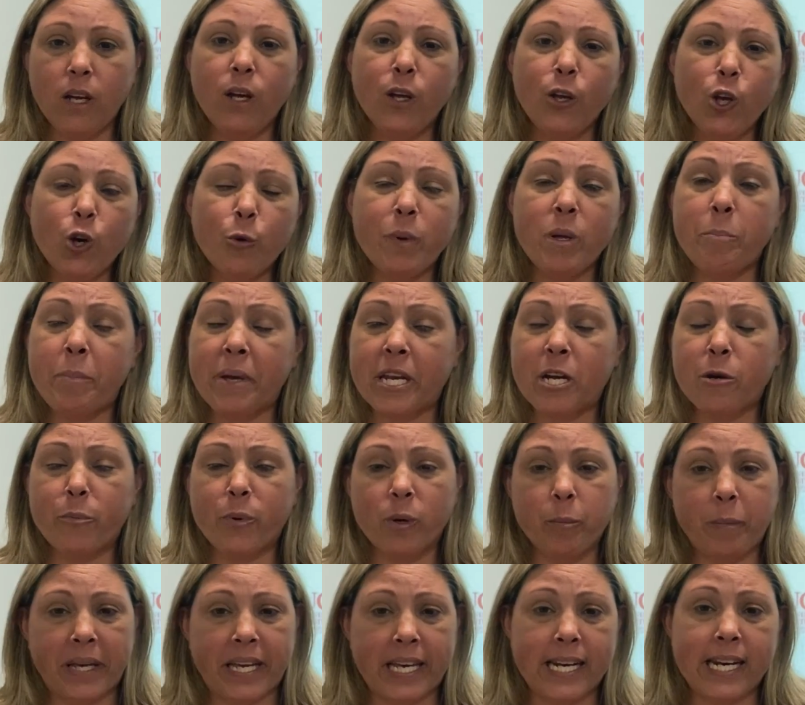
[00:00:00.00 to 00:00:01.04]
You'll be better
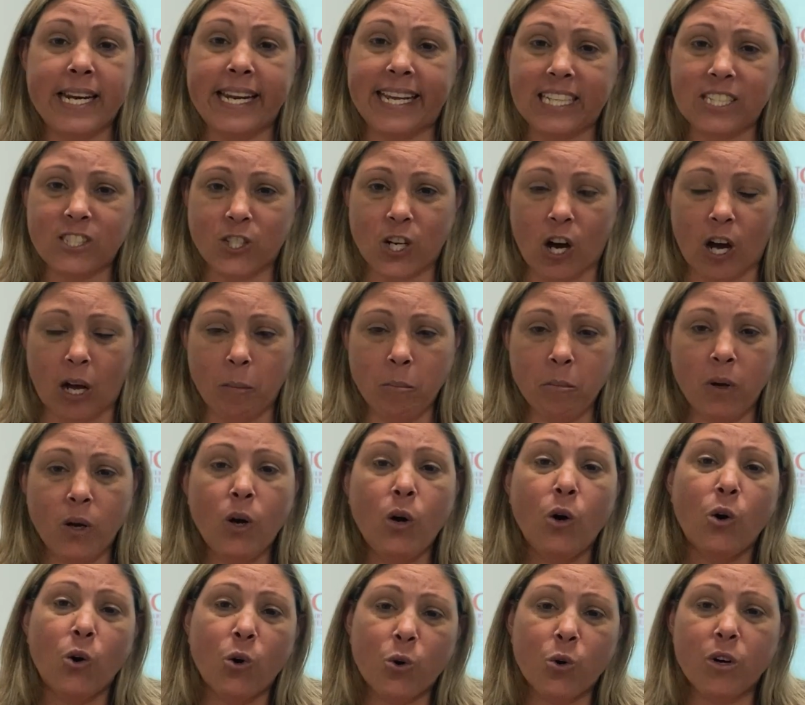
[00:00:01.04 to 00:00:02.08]
prepared next time,
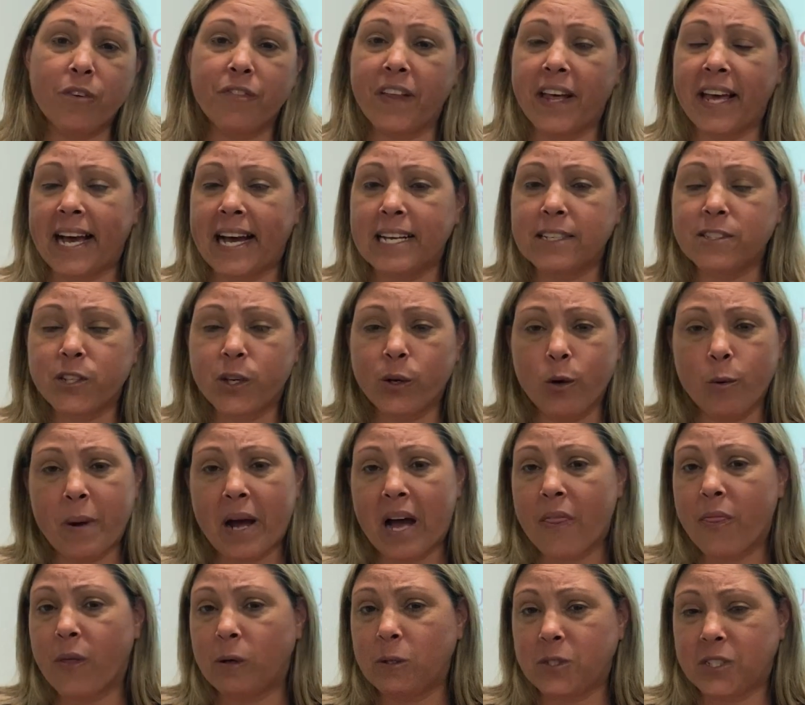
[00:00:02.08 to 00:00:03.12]
or if they ask you
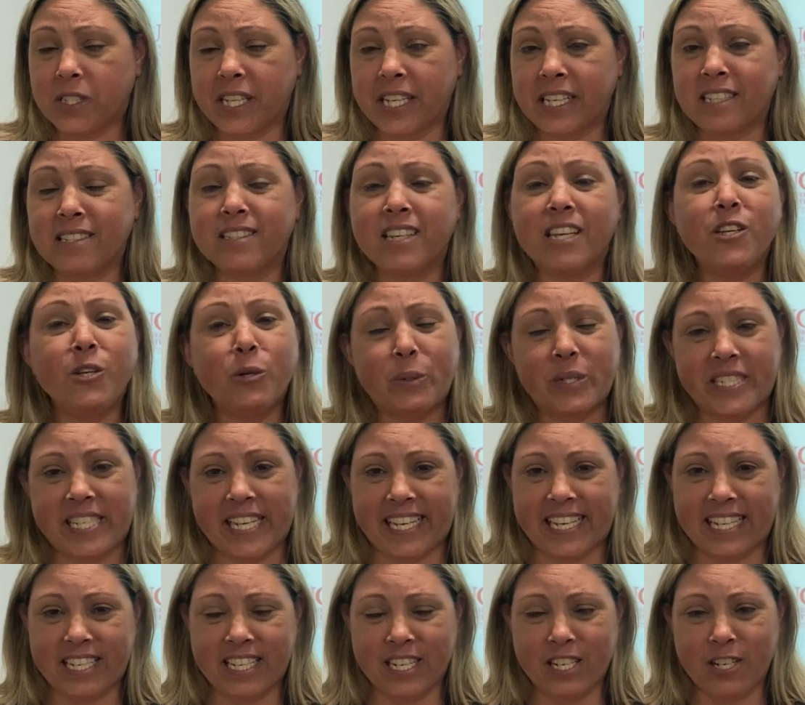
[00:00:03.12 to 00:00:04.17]
about those things in your
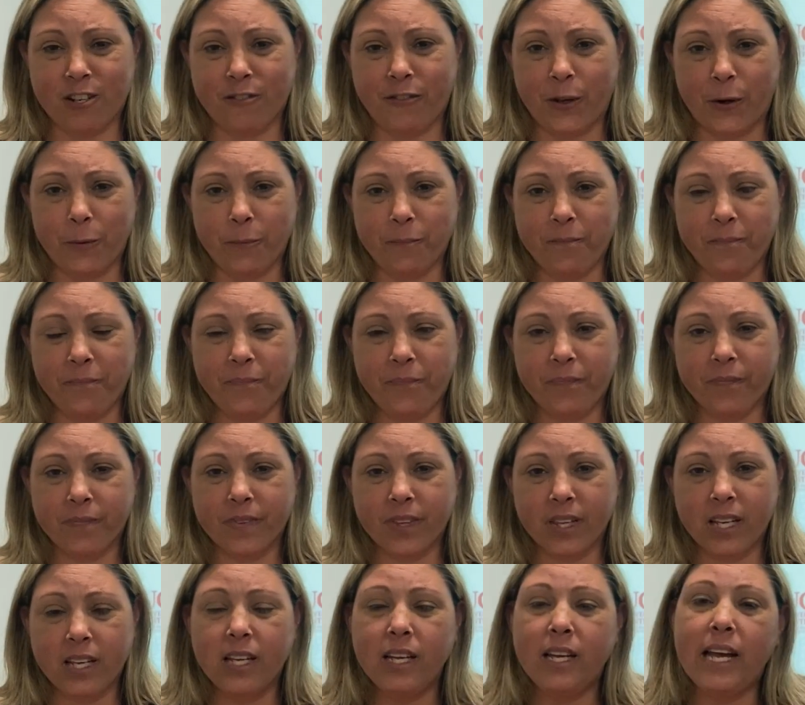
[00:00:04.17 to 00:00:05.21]
second interview.
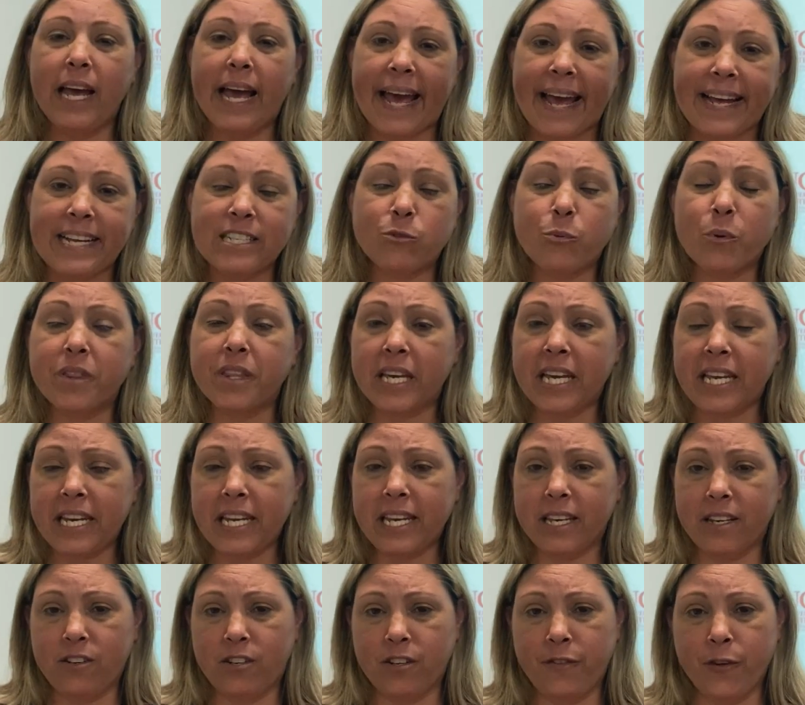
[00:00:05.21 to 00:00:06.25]
As with any
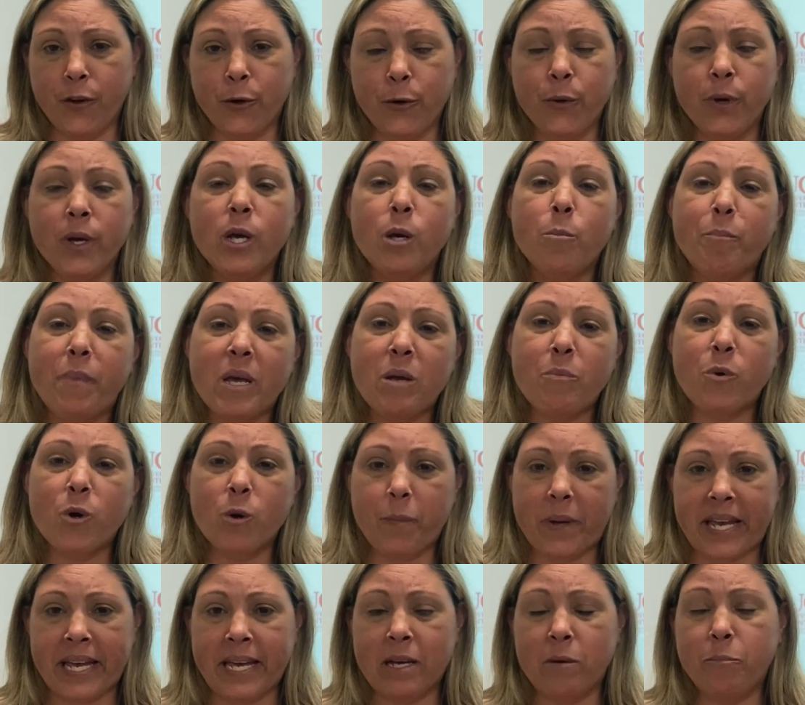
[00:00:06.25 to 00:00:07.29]
interview, be
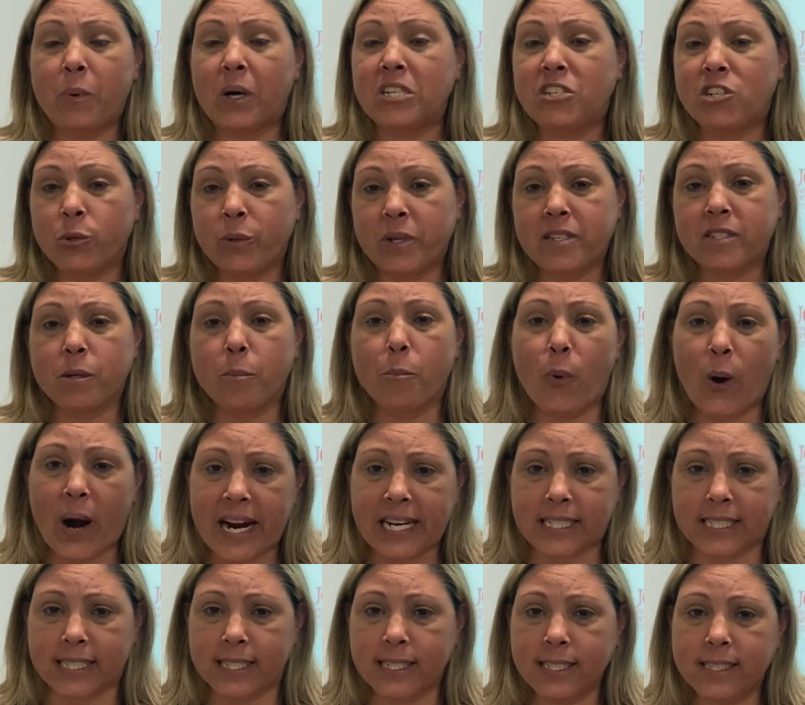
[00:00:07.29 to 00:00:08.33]
prepared by doing some
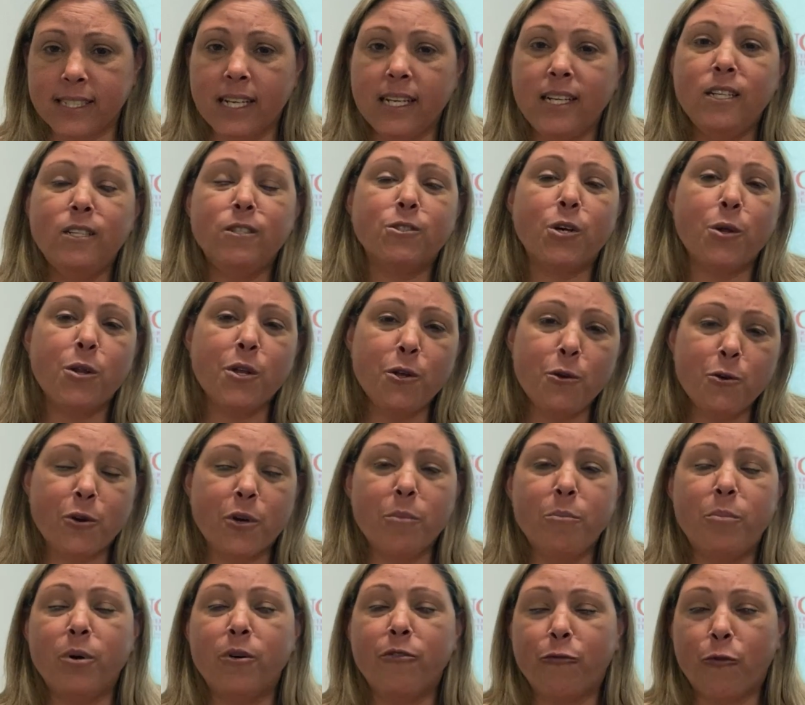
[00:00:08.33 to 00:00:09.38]
practice so that you can
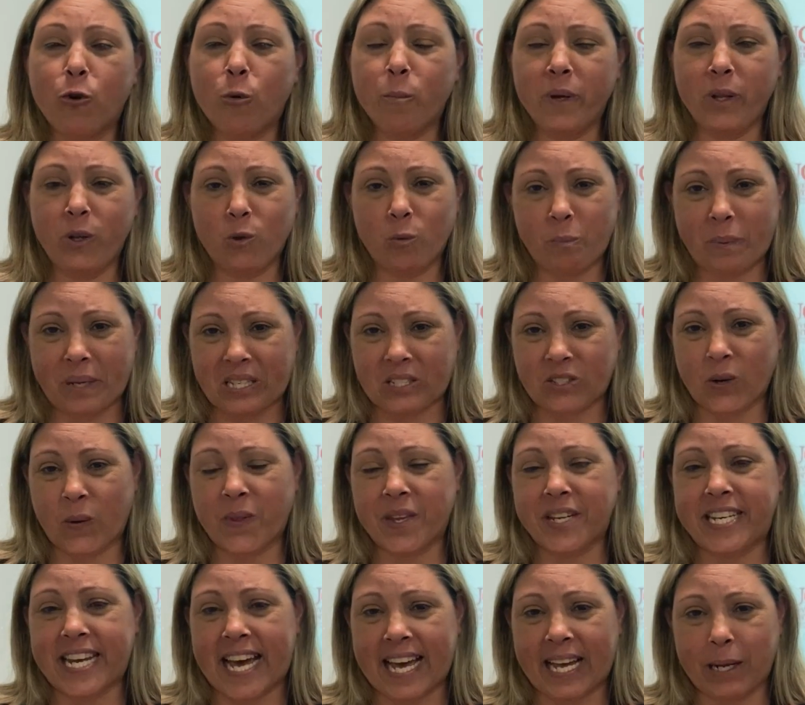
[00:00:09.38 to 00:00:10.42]
perform at your best on the
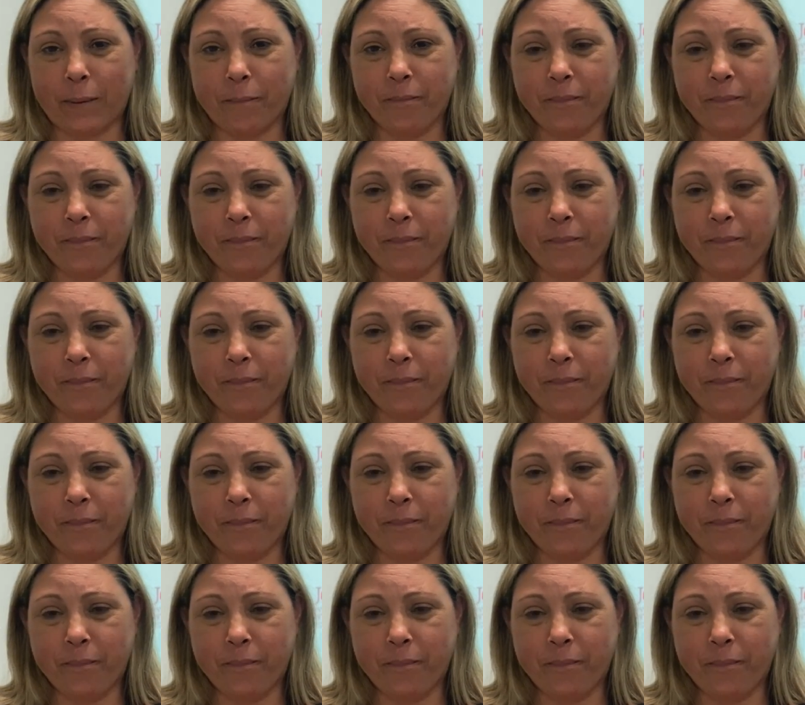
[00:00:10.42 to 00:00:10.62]
day.